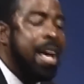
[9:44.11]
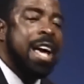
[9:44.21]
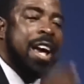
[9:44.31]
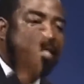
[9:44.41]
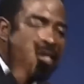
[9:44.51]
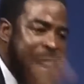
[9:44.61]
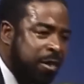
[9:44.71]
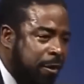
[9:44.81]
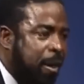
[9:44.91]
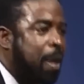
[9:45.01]
it's
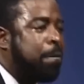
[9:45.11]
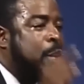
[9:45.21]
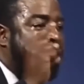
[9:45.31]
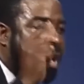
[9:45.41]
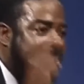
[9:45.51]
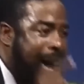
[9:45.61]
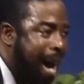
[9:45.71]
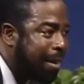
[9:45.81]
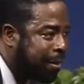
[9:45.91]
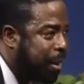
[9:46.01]
necessary for you to
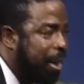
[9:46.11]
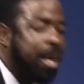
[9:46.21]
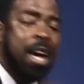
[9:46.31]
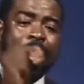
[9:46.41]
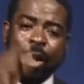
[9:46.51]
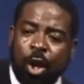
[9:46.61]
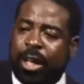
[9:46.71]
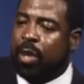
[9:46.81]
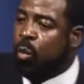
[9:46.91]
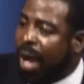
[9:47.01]
constantly look at
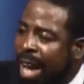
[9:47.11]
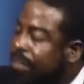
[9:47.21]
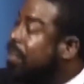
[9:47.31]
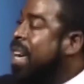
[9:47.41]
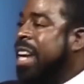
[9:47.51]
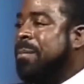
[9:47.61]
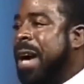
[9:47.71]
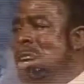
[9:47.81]
ways of getting better.